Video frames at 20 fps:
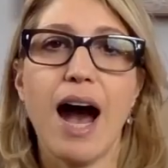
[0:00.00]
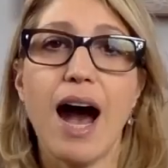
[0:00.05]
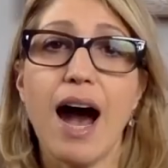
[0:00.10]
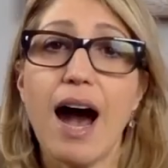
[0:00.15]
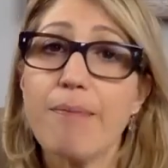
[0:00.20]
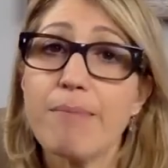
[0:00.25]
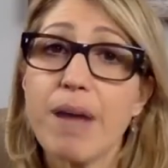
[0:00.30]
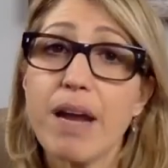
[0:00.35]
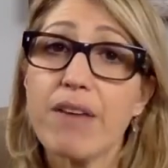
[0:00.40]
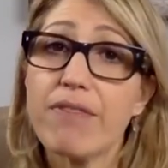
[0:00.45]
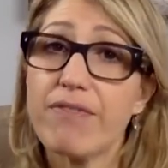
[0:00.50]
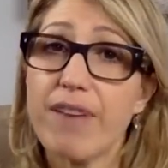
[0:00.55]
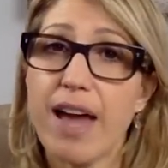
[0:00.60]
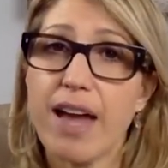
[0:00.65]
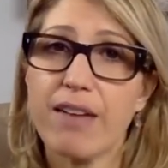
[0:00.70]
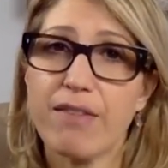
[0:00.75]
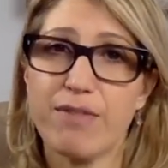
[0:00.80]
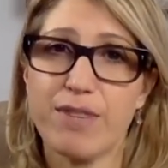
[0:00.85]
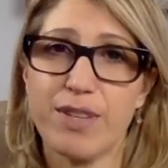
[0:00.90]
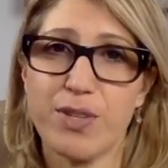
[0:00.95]
I'm not a
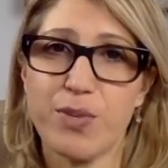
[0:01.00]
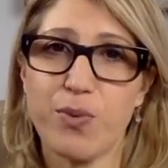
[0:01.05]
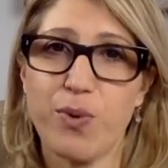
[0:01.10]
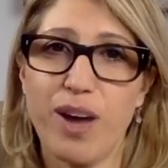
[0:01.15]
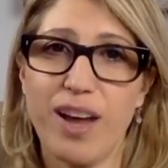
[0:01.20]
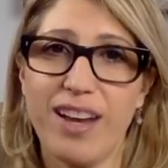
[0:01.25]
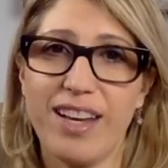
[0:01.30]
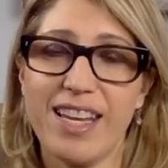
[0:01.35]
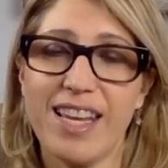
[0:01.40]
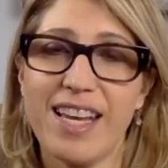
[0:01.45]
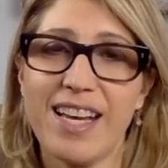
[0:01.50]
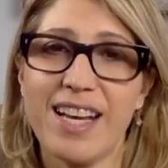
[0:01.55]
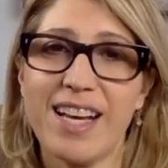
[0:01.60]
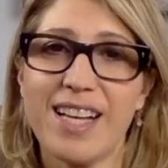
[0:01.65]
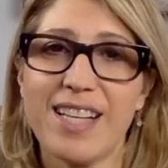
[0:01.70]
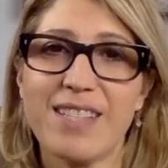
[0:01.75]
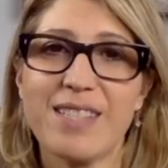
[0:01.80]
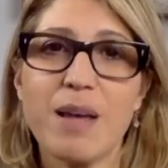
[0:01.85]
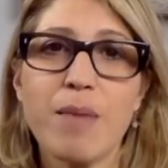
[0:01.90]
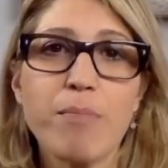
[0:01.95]
fan of this one.
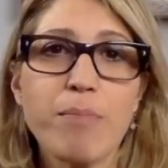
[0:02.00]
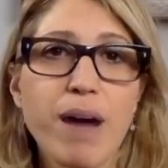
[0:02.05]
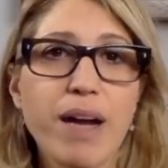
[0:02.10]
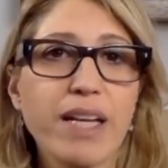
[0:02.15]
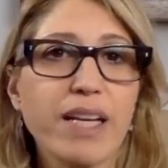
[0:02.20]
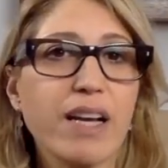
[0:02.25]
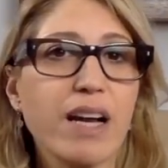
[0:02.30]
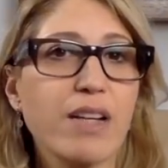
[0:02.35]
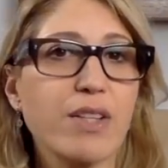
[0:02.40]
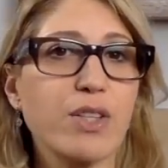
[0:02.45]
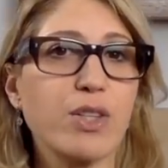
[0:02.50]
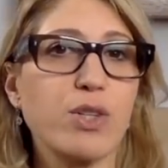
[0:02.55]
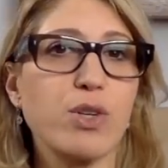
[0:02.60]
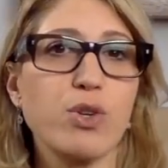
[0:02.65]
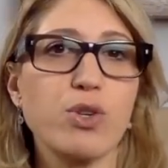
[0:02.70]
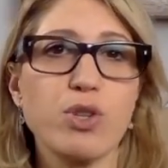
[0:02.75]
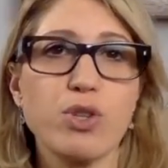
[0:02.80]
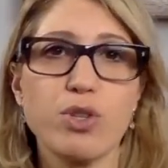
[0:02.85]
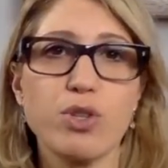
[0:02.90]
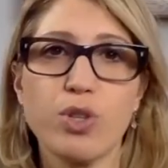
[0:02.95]
Some body
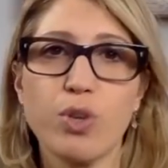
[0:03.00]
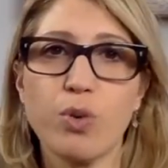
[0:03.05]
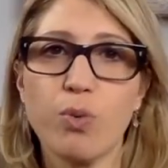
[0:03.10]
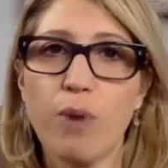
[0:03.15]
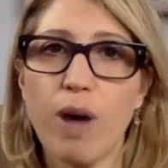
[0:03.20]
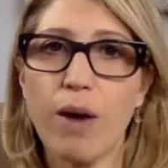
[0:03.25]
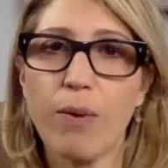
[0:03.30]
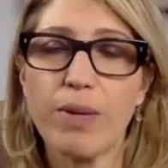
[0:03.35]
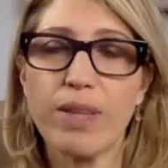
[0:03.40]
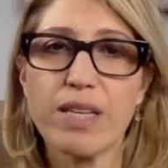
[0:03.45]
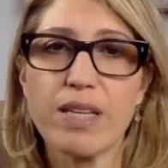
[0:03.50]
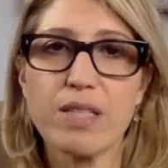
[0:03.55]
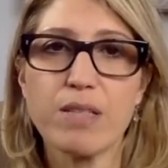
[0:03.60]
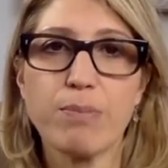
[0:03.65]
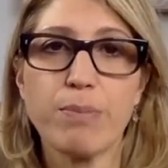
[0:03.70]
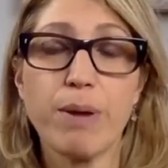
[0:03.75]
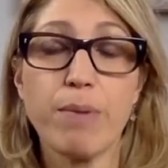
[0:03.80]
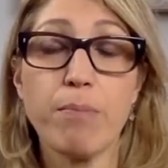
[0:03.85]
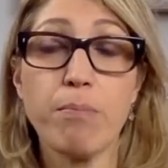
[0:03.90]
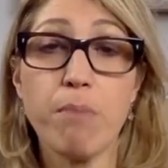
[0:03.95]
constitutions do well with this,
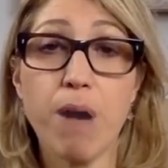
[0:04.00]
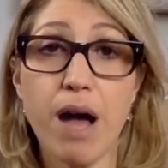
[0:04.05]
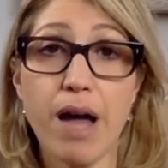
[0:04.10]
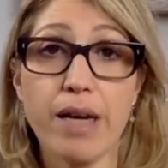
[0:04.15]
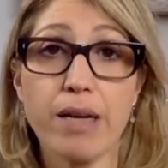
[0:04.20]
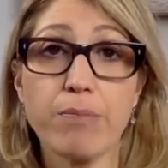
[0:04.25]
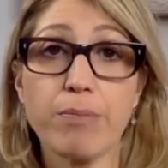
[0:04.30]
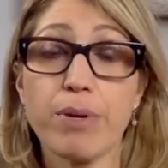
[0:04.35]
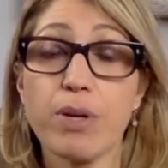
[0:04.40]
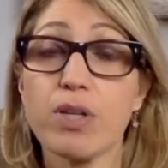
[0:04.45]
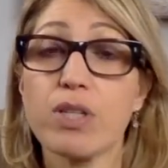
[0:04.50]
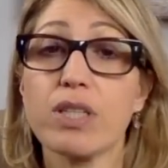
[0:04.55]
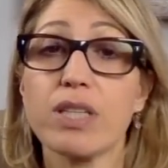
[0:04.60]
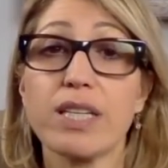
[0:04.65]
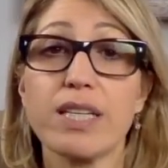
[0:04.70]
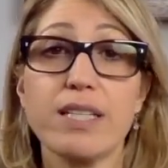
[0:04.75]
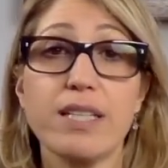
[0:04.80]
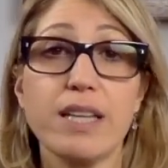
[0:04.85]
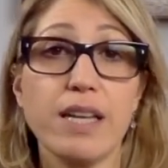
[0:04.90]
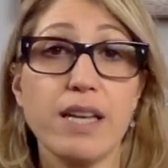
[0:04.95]
but mine
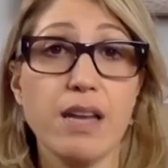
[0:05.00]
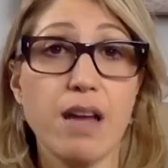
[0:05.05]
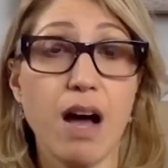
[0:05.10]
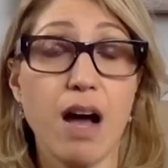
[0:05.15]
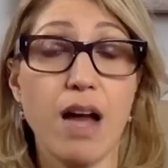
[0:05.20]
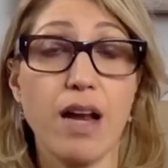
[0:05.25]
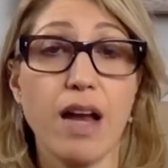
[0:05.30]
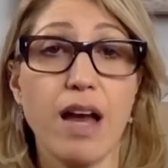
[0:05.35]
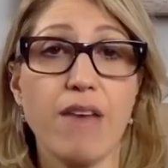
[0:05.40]
personally did not.